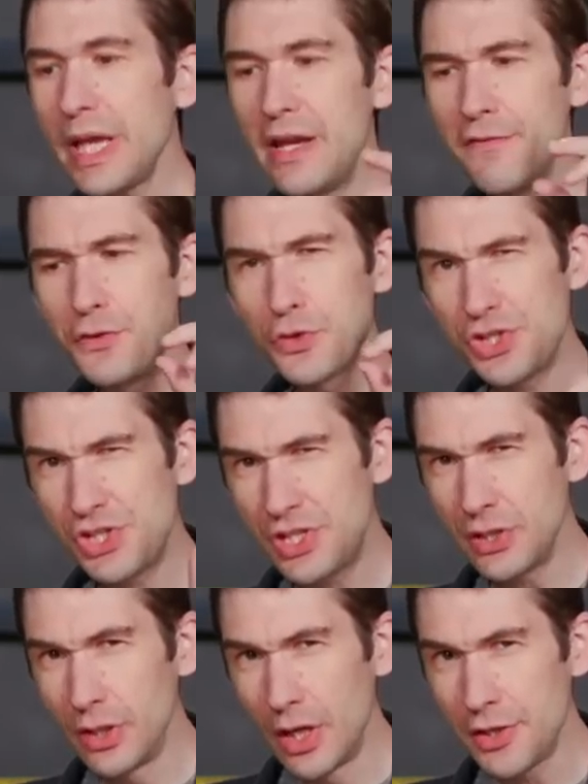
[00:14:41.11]
And if you're
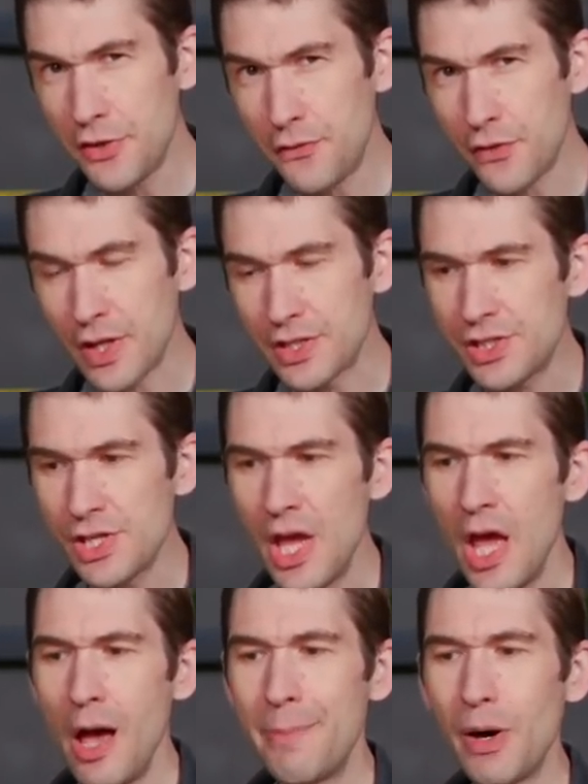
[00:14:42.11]
still on the fence
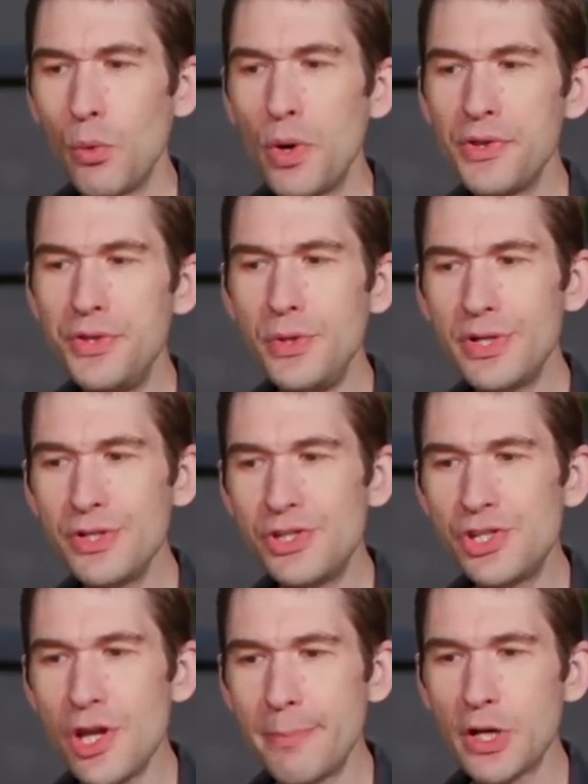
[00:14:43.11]
about whether you can
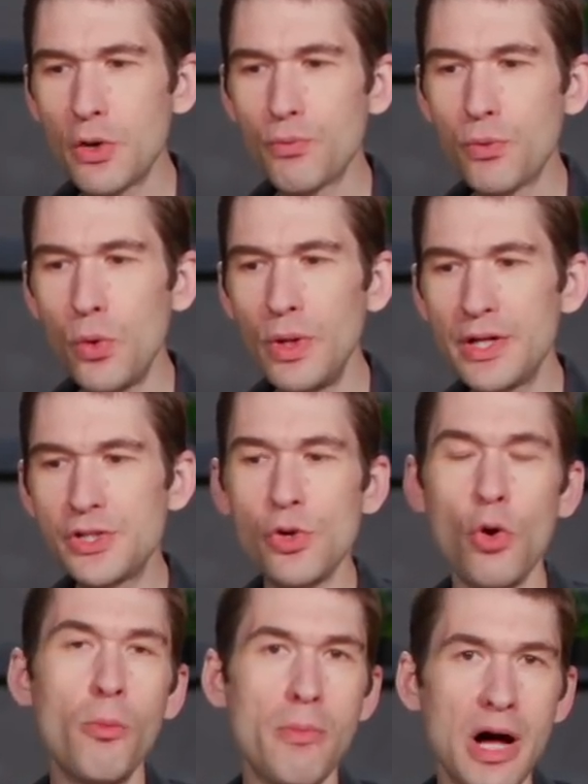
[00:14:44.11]
stomach a Rolex
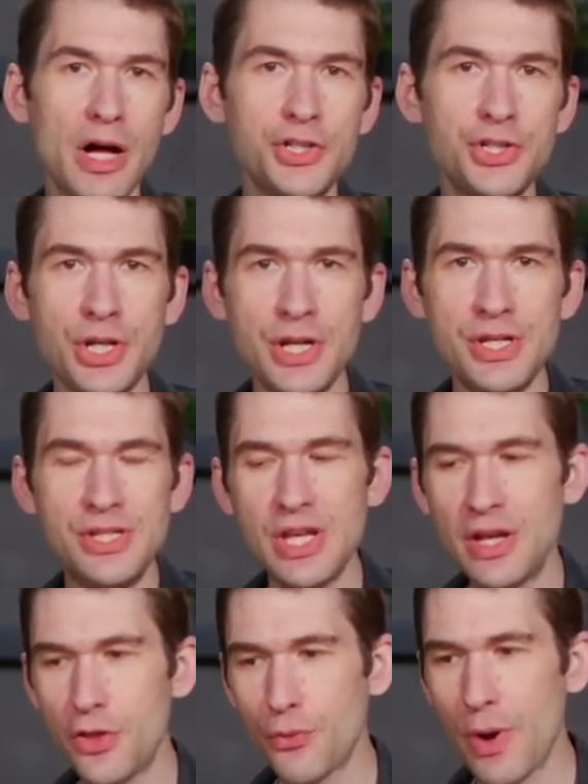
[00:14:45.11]
homage in a
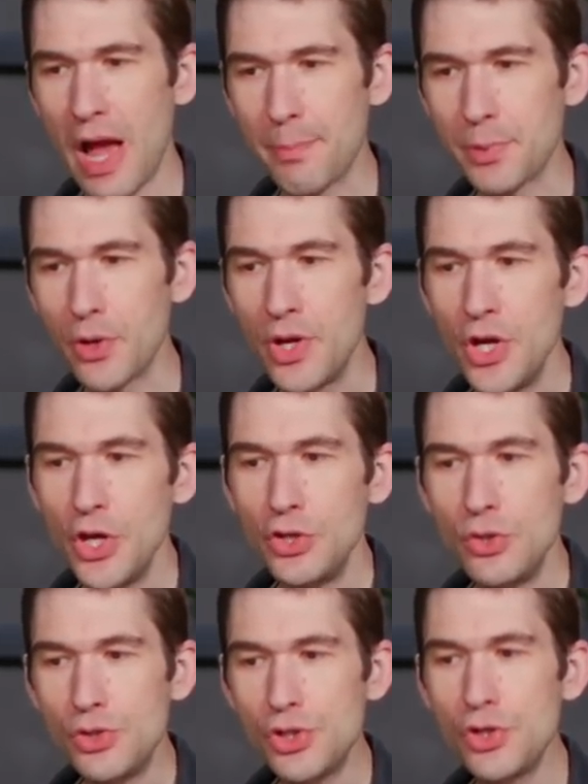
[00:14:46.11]
Zenith wrapper,
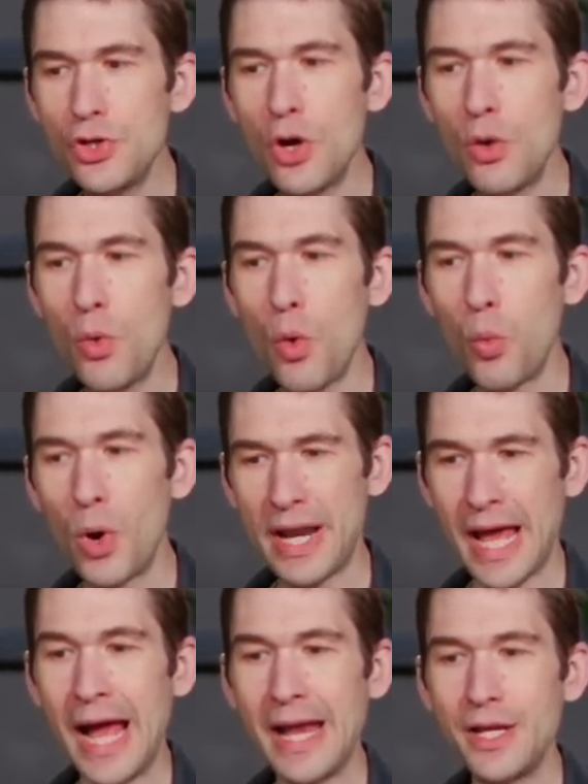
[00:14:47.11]
you should know
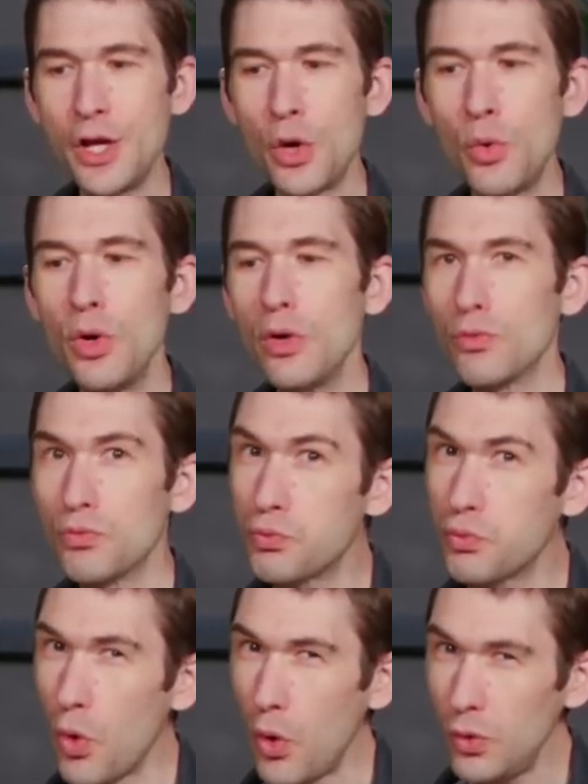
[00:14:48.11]
what I know.
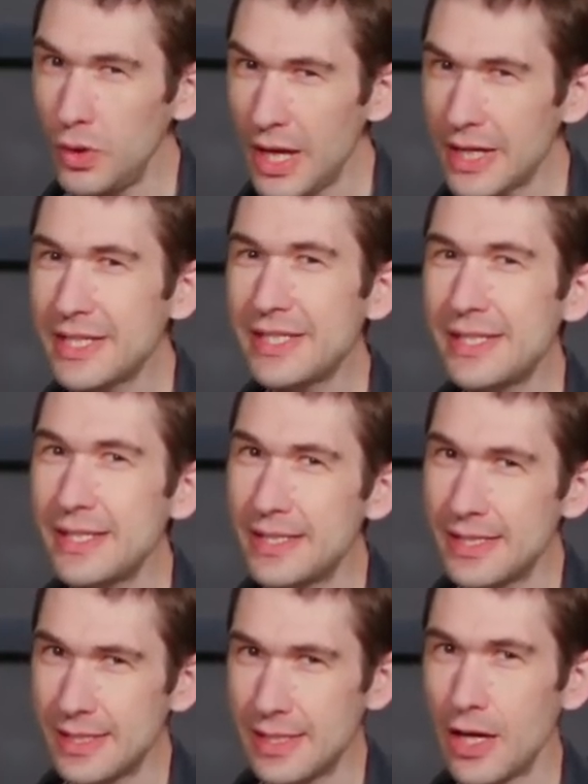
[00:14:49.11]
Rolex
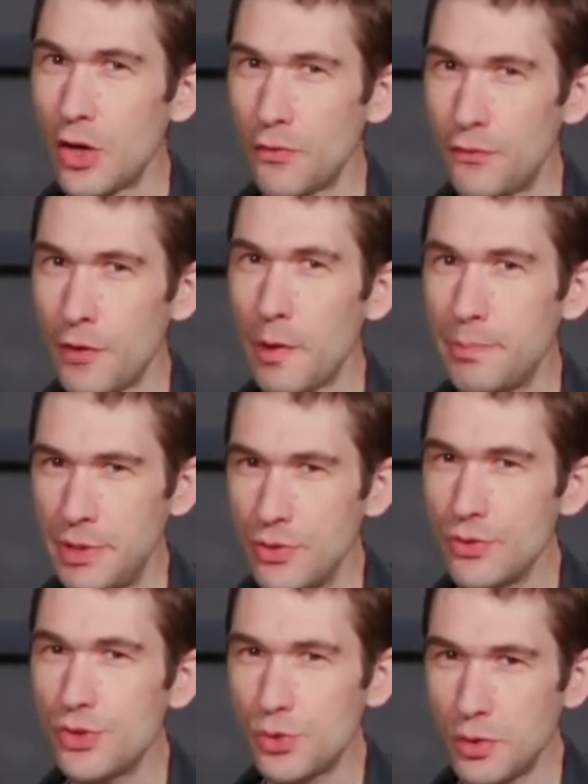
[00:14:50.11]
itself
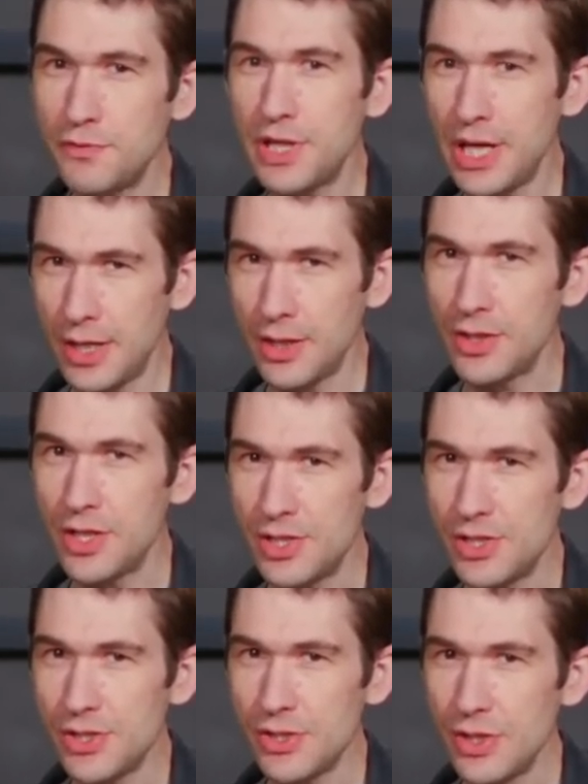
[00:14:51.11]
appears to have taken
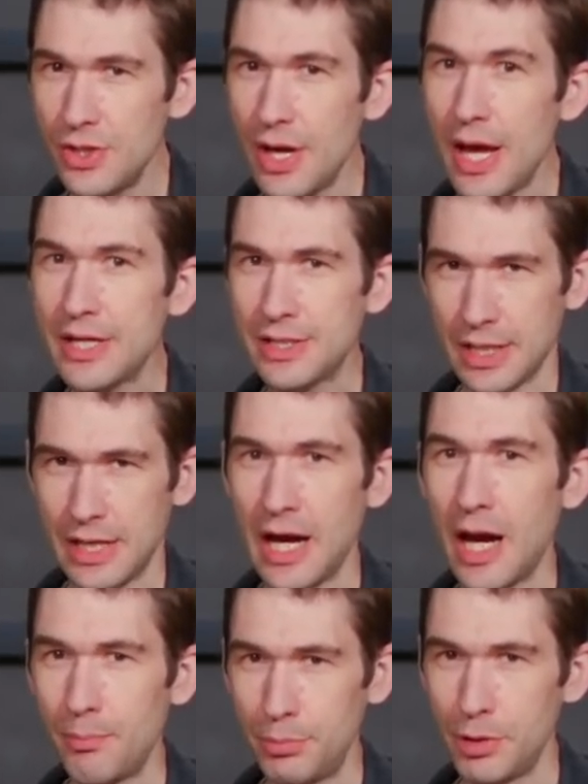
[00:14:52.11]
this as a
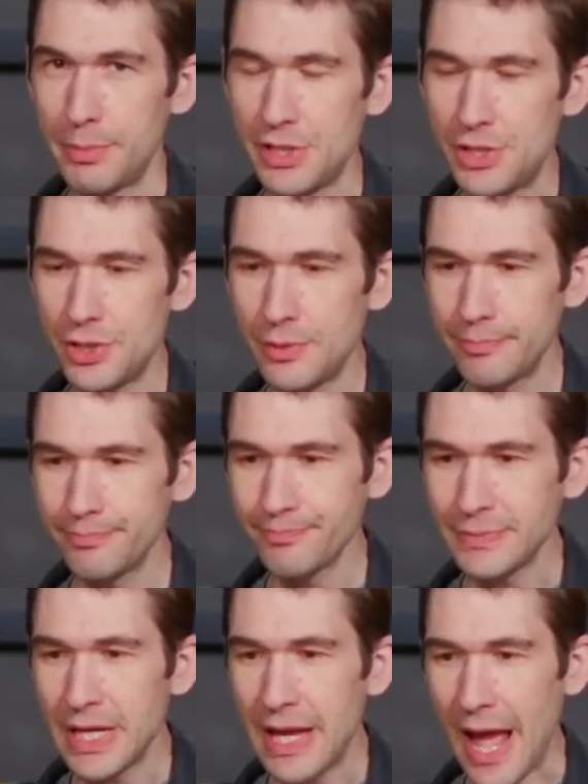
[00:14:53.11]
compliment.
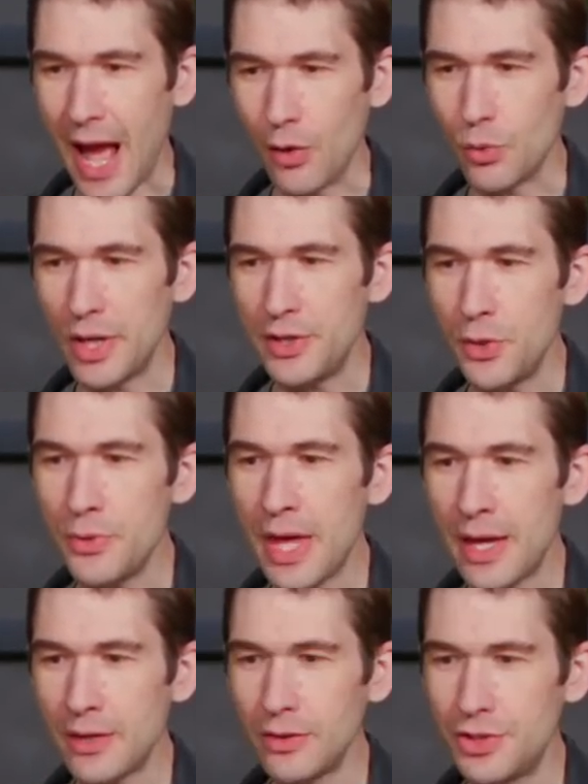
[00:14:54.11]
How do I know
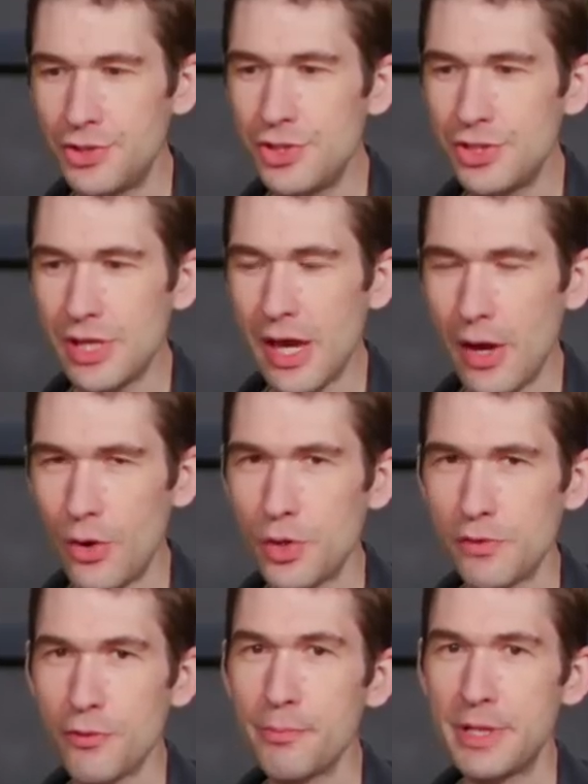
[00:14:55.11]
that? Let's just say I heard
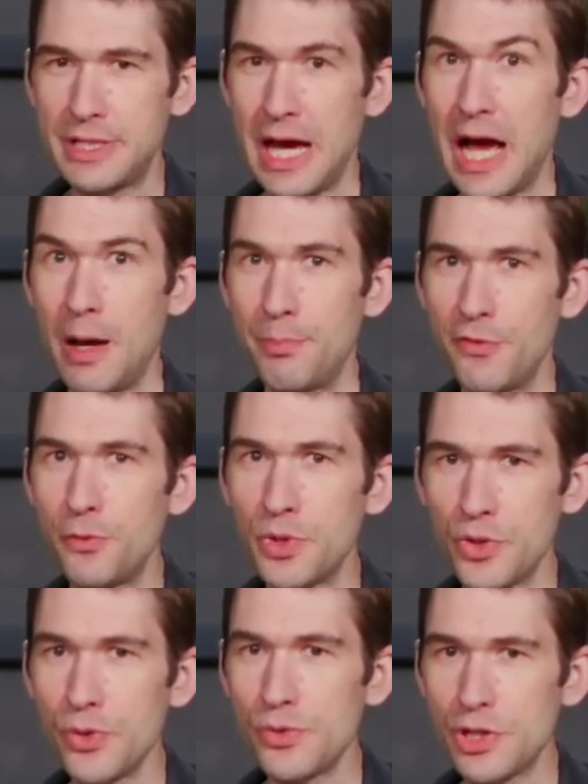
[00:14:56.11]
it from the top of
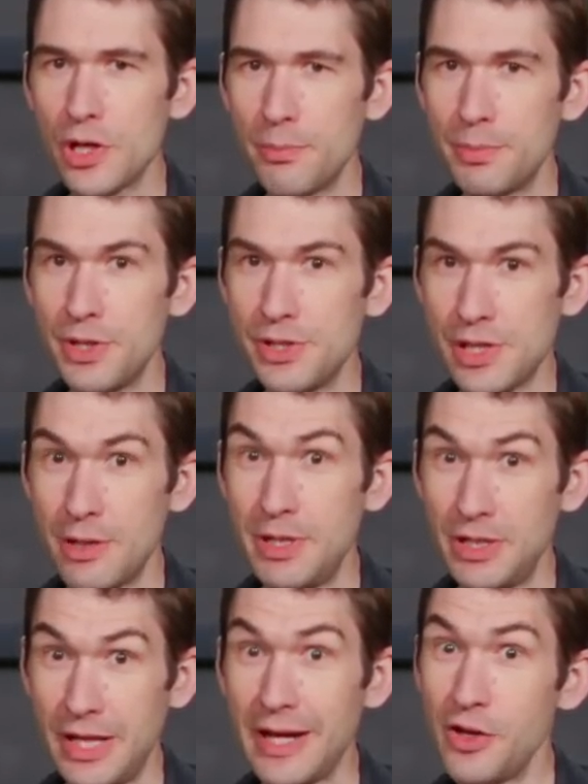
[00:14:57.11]
one of those companies, and I
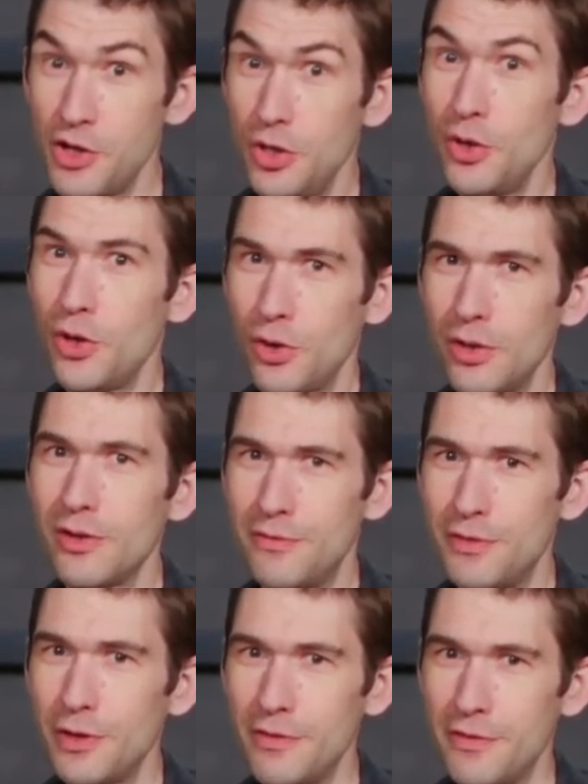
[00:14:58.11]
mean like
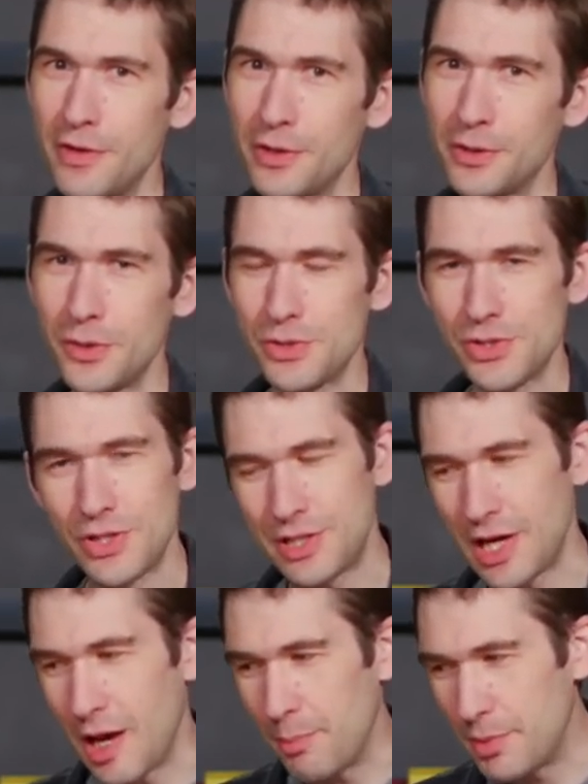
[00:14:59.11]
very, very close to the
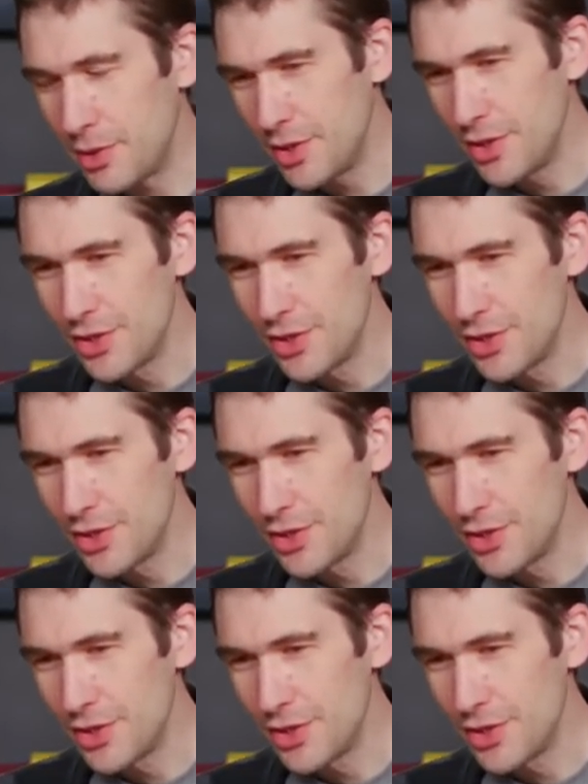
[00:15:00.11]
top.